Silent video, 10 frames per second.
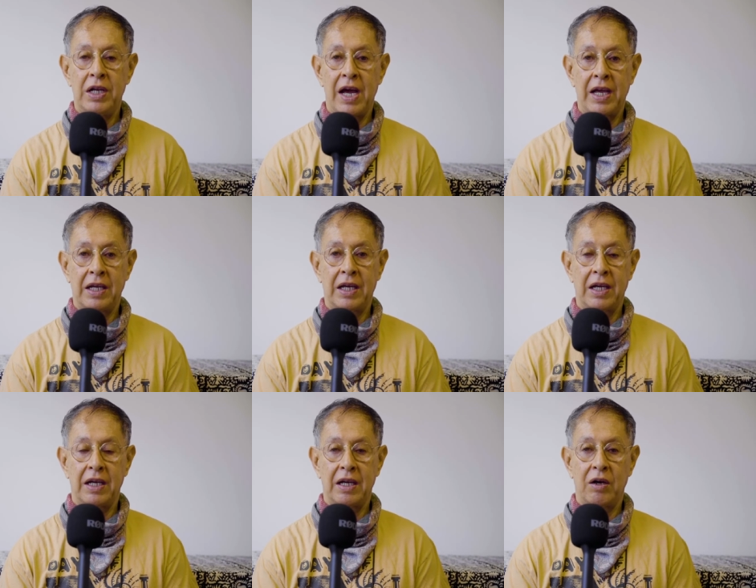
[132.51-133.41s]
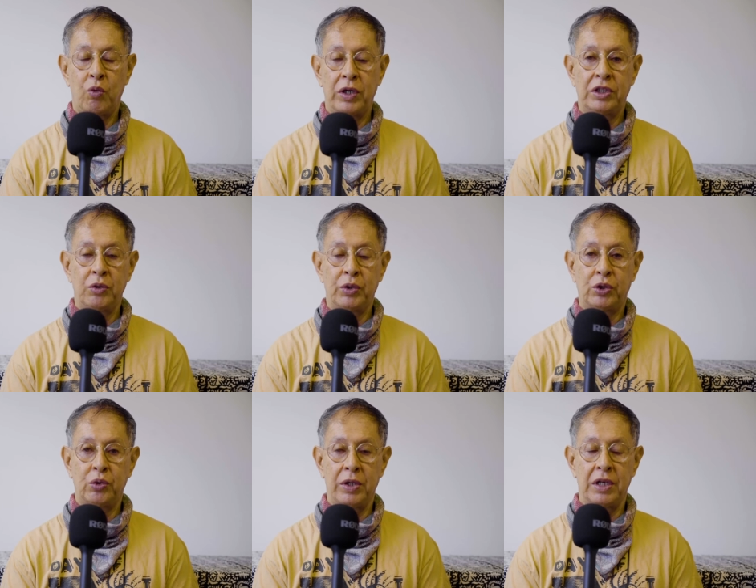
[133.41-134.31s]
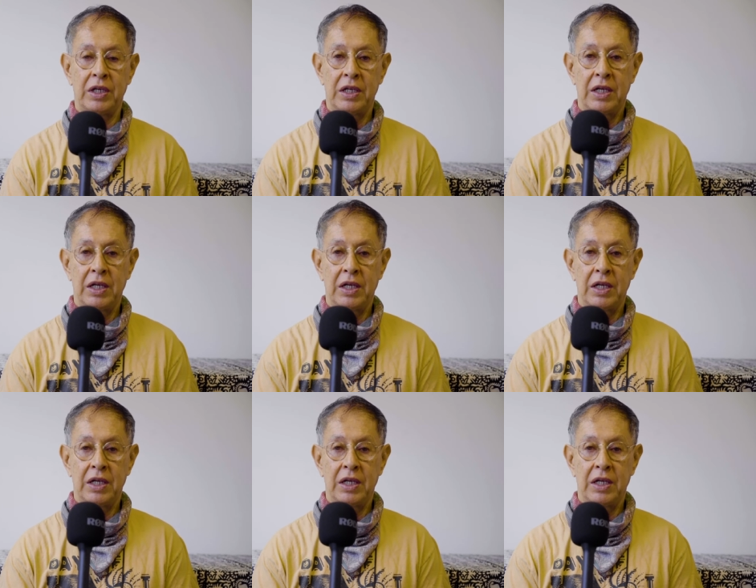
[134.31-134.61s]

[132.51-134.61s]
like what she was doing.